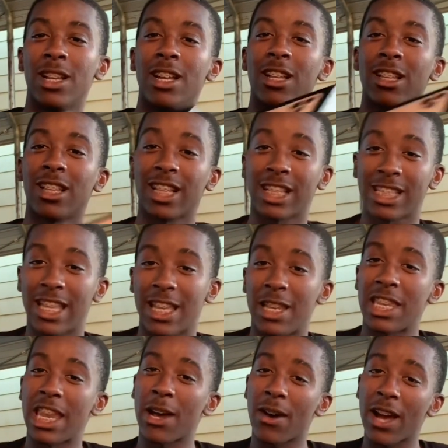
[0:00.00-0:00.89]
Like I said,
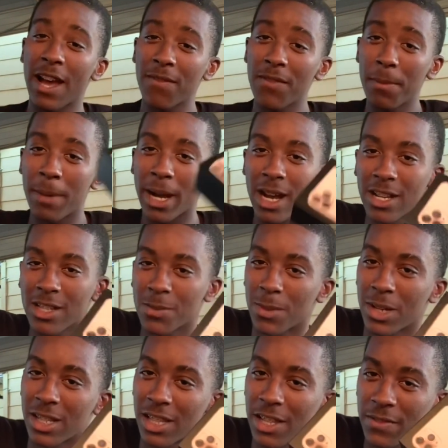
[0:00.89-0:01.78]
now I have the box where I
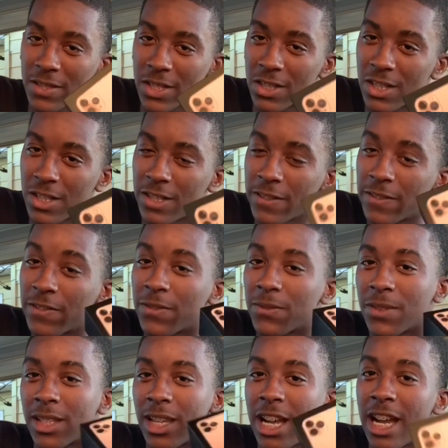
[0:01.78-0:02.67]
left off.
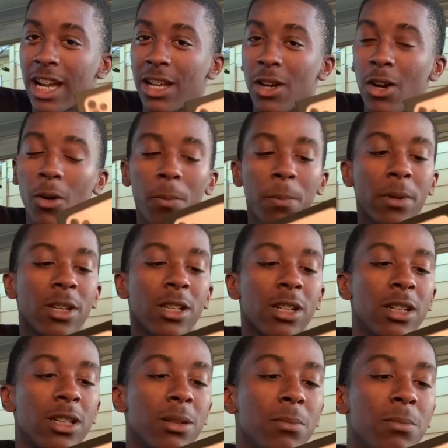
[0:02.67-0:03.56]
I opened it
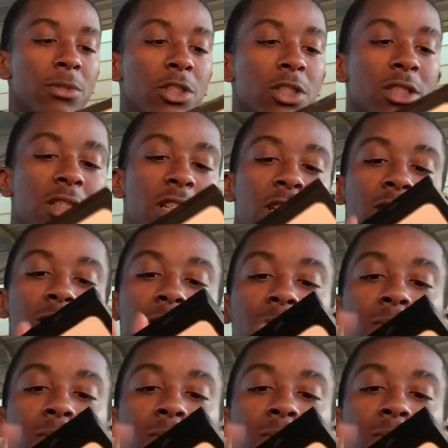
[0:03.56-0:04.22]
up just now.